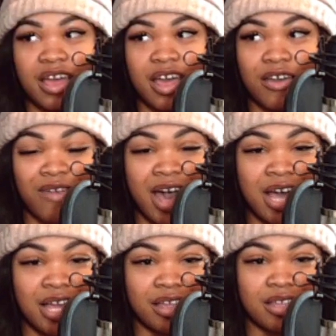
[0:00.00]
If
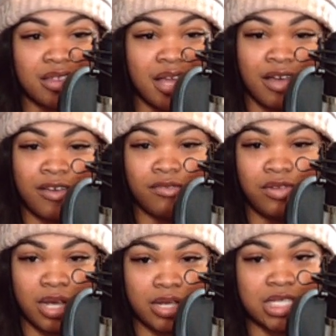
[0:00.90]
I think of you
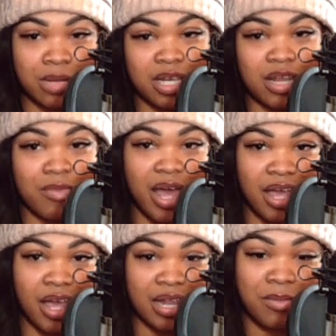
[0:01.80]
know something in my
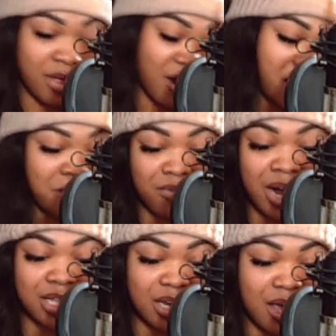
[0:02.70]
head, let me hurry up and
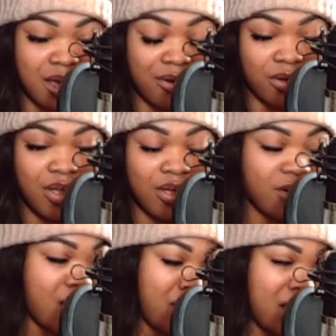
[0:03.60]
write that down, sure.
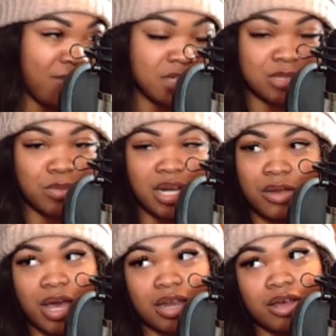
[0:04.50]
or I might even just put it
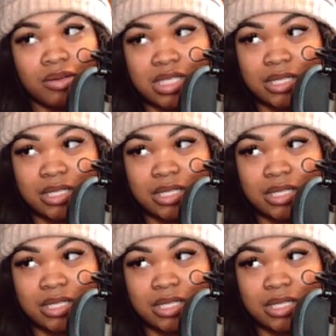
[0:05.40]
in my notes.